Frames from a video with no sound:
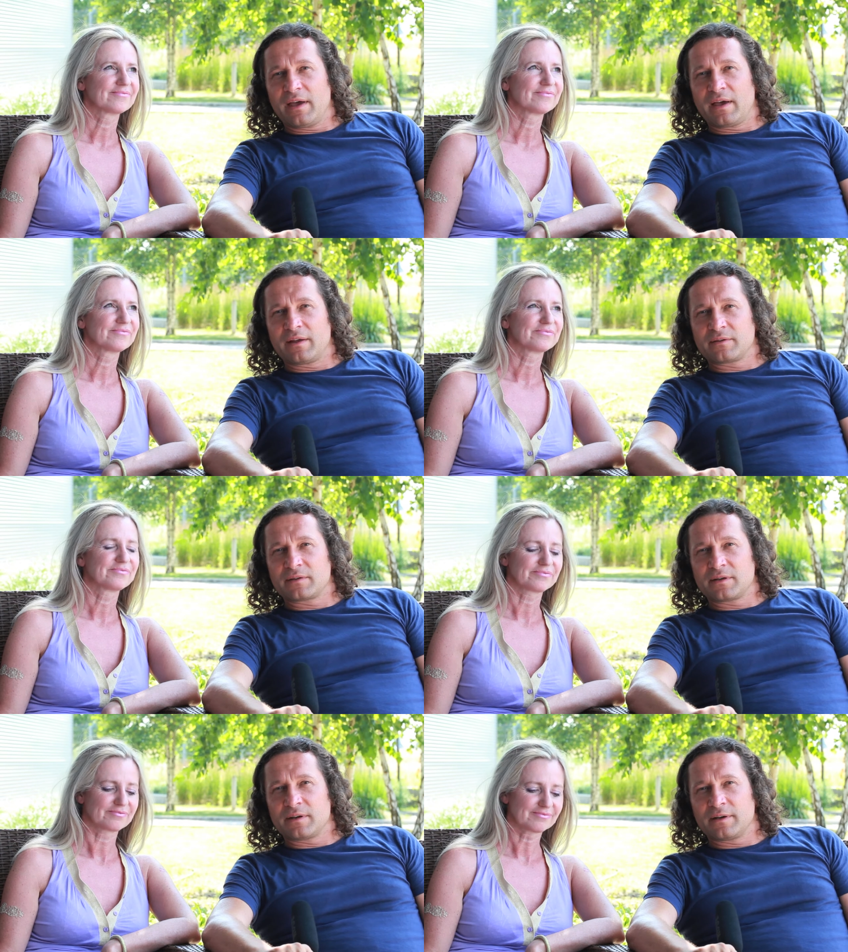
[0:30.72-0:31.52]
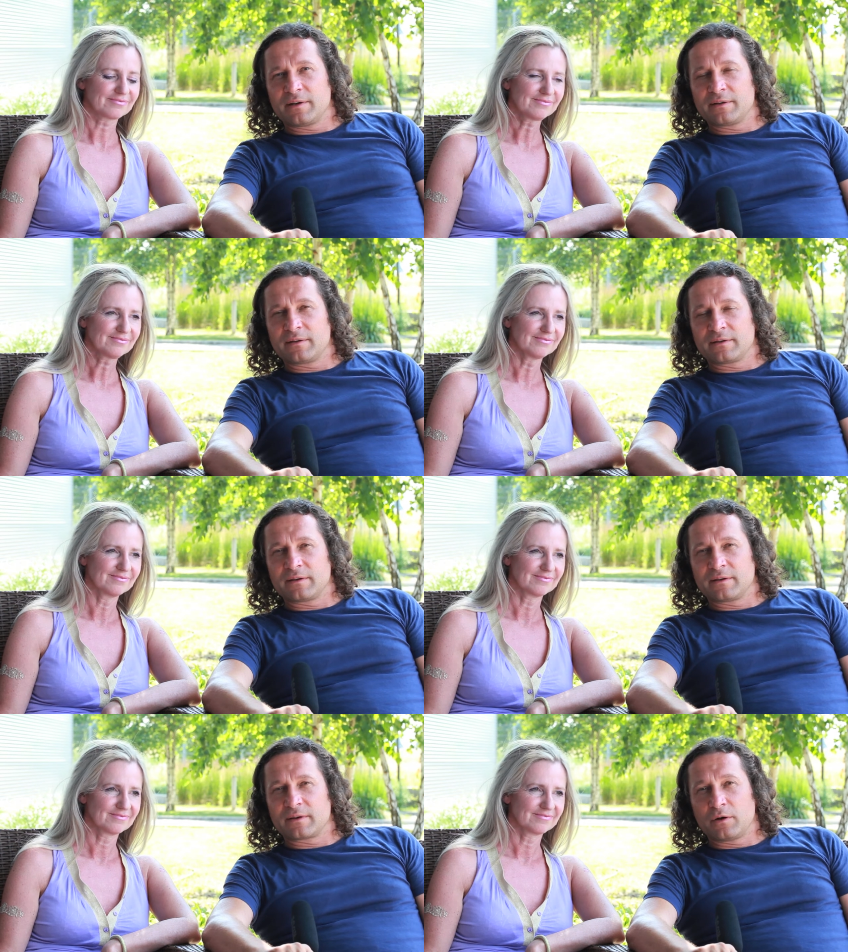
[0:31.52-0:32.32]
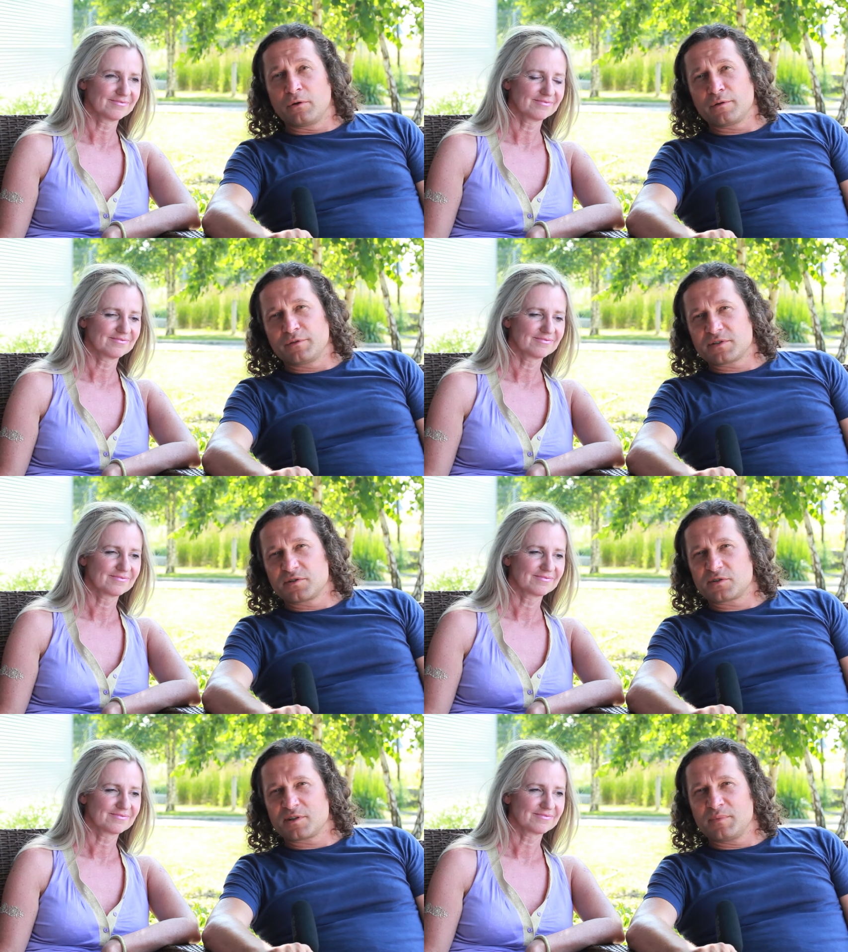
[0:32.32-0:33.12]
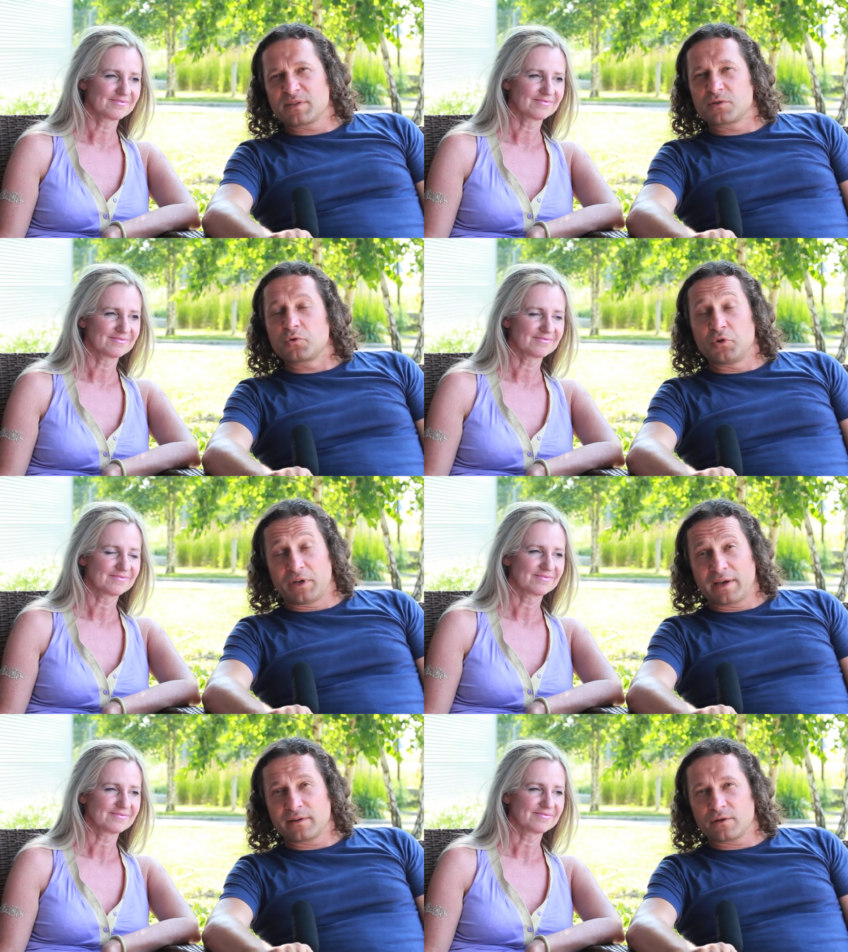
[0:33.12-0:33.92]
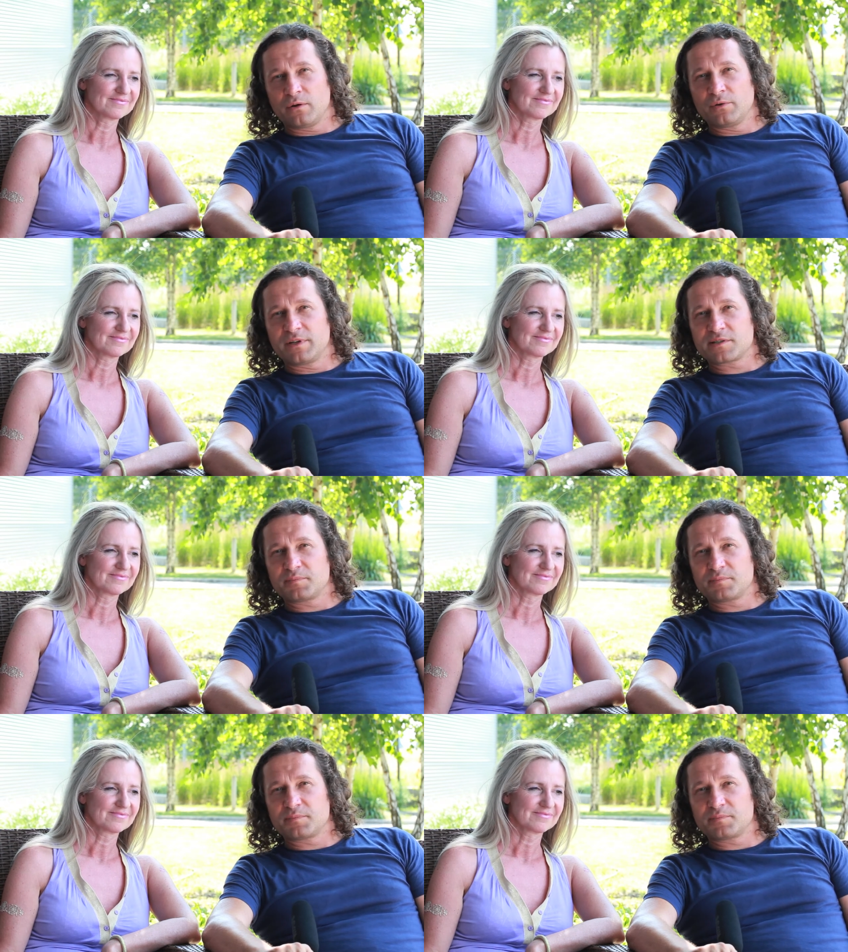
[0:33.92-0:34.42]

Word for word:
Speaker 1: And uh, the goal of this system is to connect all these